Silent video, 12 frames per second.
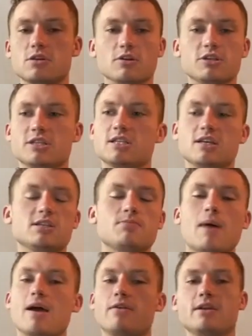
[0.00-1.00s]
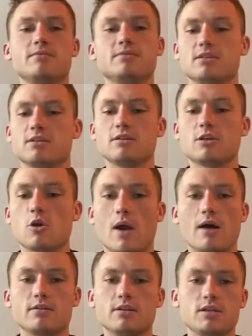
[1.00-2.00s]
just to inspire them to go
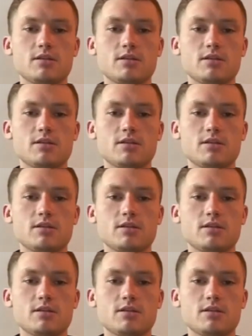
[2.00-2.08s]
out and,